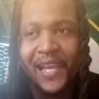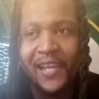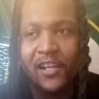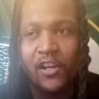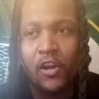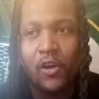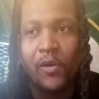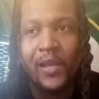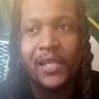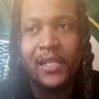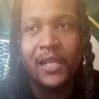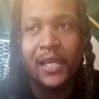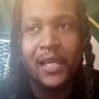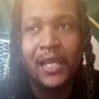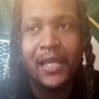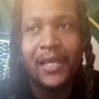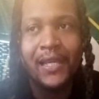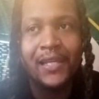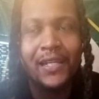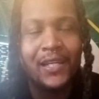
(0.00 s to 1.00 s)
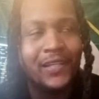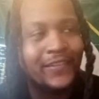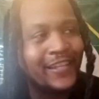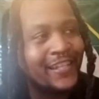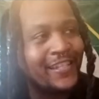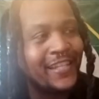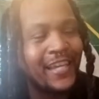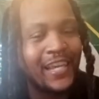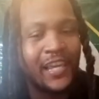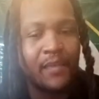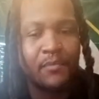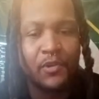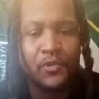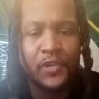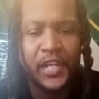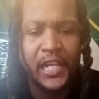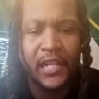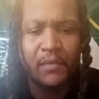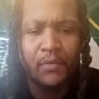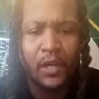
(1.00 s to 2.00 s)
that going, and let's get him a
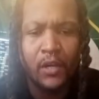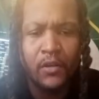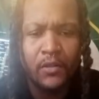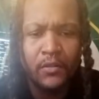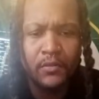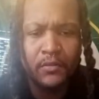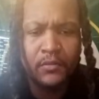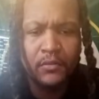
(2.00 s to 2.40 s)
ring, bro.